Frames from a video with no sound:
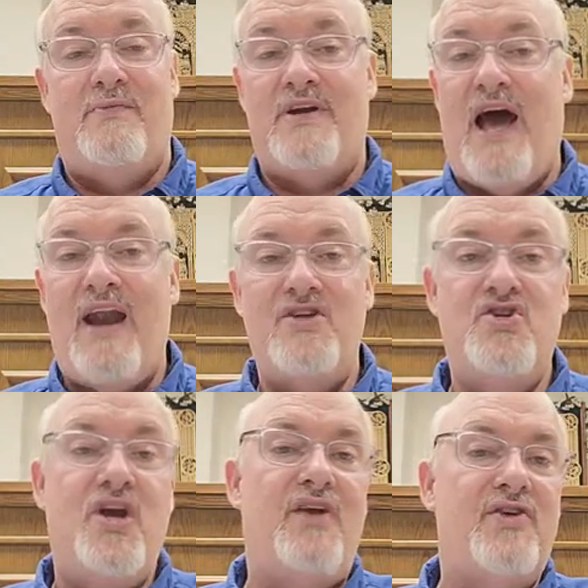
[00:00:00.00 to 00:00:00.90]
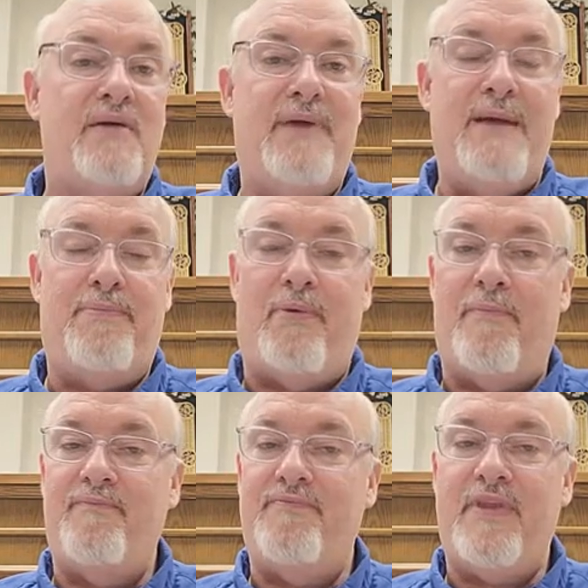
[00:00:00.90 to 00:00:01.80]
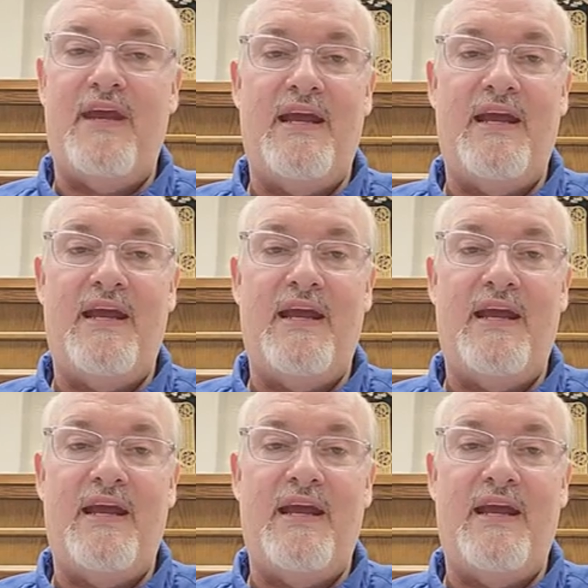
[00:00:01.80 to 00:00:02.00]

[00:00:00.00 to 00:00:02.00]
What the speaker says: When God is judging people,